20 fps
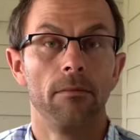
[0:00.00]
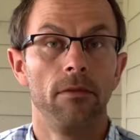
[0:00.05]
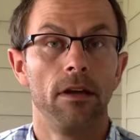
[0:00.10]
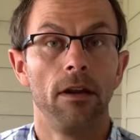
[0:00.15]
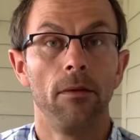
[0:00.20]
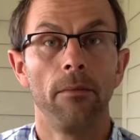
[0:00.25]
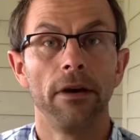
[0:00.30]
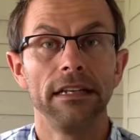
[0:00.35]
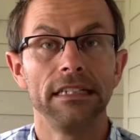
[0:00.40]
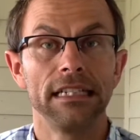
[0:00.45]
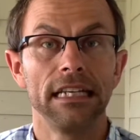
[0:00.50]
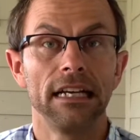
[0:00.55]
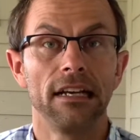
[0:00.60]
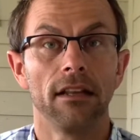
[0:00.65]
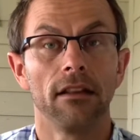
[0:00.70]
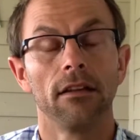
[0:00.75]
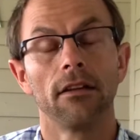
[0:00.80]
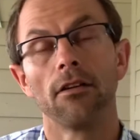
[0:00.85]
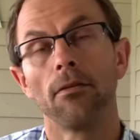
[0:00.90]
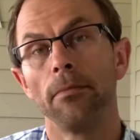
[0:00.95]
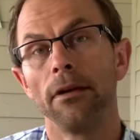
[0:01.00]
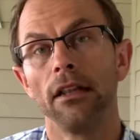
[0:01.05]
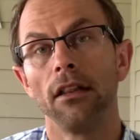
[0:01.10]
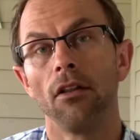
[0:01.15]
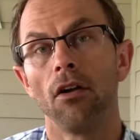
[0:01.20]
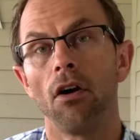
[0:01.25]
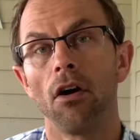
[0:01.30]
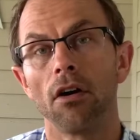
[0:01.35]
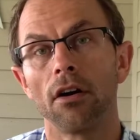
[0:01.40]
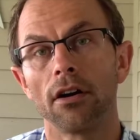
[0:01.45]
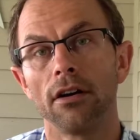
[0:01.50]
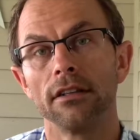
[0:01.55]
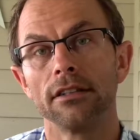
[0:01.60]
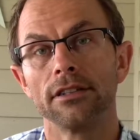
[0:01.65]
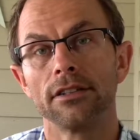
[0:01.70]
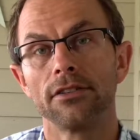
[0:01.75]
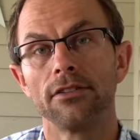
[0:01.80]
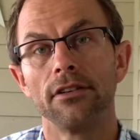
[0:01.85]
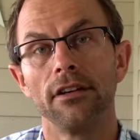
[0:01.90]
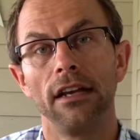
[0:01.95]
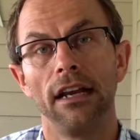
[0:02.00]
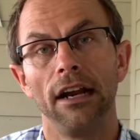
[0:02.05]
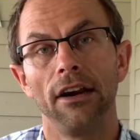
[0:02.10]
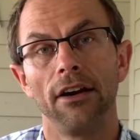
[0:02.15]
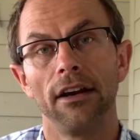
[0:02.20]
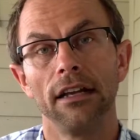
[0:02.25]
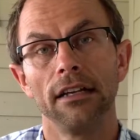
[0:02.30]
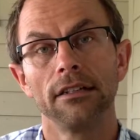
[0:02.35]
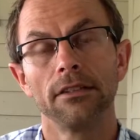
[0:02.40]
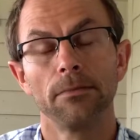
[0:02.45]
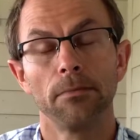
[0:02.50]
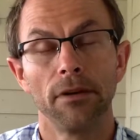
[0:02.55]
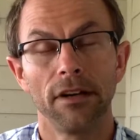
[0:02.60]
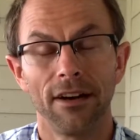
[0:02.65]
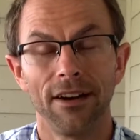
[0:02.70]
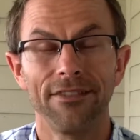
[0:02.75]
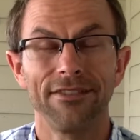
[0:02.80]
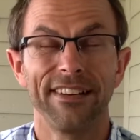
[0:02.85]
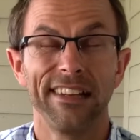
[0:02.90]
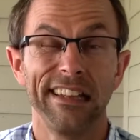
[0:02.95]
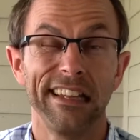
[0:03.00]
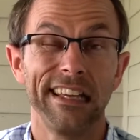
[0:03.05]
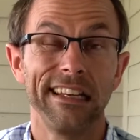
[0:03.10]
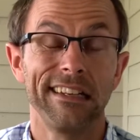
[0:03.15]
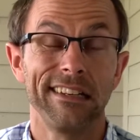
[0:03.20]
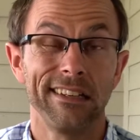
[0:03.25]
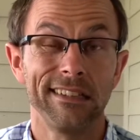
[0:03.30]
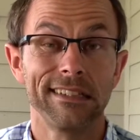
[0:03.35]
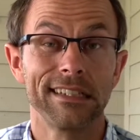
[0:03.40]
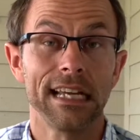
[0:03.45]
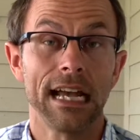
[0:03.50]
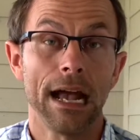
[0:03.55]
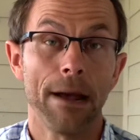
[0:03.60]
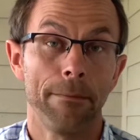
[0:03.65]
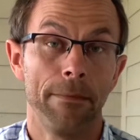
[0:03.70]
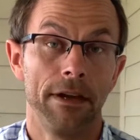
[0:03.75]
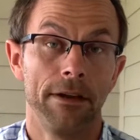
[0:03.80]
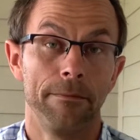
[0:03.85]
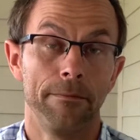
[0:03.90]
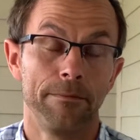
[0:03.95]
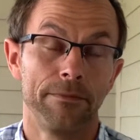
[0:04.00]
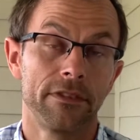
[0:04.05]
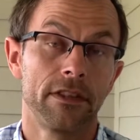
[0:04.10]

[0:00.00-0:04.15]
And it might take a little bit longer in certain areas, but often that does happen.